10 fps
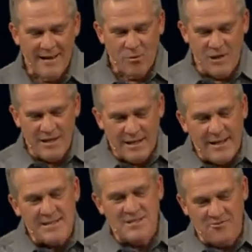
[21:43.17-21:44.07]
We
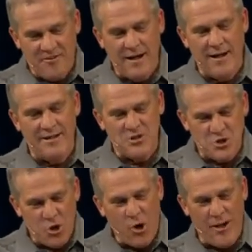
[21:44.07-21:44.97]
need to find
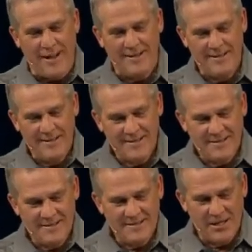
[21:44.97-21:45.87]
joy
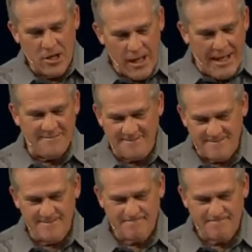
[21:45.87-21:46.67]
in life.